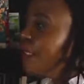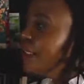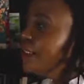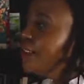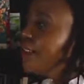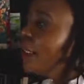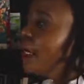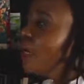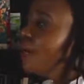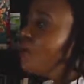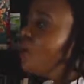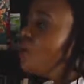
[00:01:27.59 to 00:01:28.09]

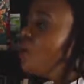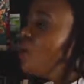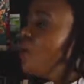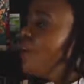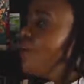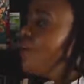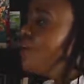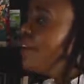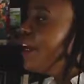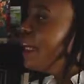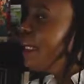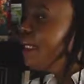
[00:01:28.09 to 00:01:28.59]
in terms
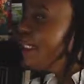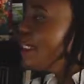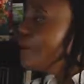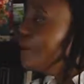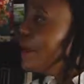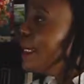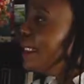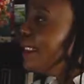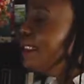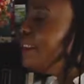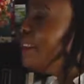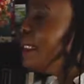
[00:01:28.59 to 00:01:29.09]
of its
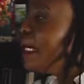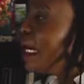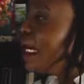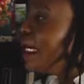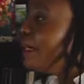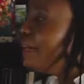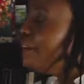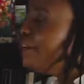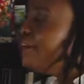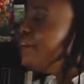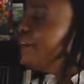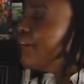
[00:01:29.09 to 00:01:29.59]

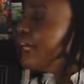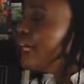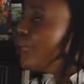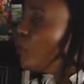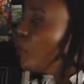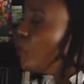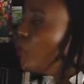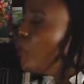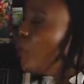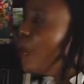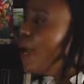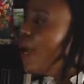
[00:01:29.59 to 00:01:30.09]
monetary
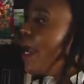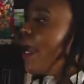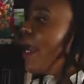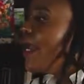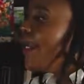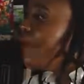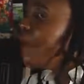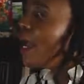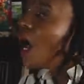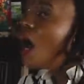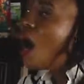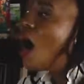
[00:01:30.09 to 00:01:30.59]
value
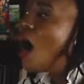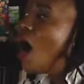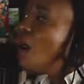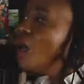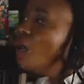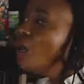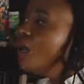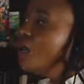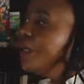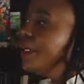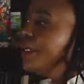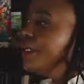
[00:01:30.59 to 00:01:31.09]
and
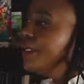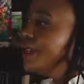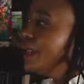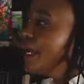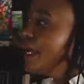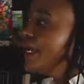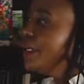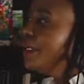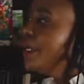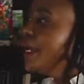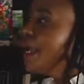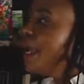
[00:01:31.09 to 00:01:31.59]
how it
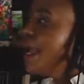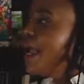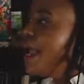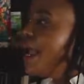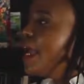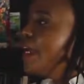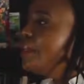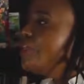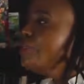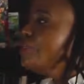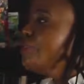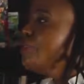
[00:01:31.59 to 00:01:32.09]
then
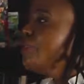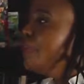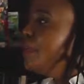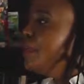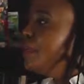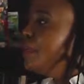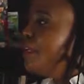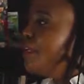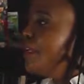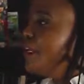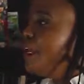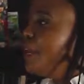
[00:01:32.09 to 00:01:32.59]
has to
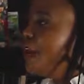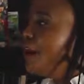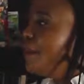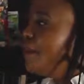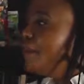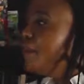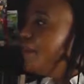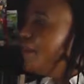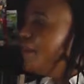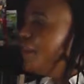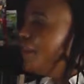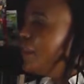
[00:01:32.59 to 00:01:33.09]
be
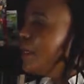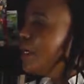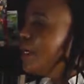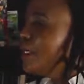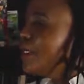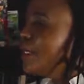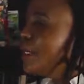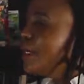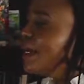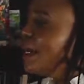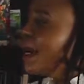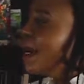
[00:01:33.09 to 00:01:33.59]

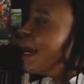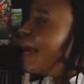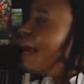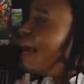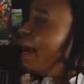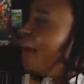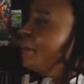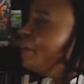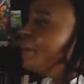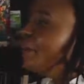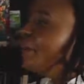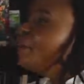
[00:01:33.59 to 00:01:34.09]

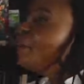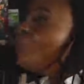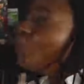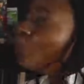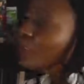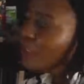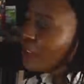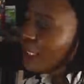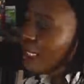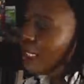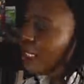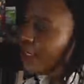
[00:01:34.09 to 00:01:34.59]

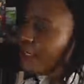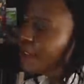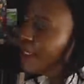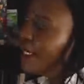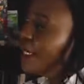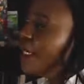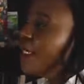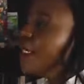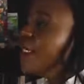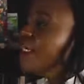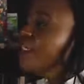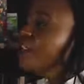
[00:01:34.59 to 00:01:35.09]
reported
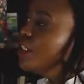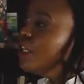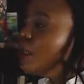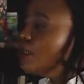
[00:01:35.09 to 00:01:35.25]
in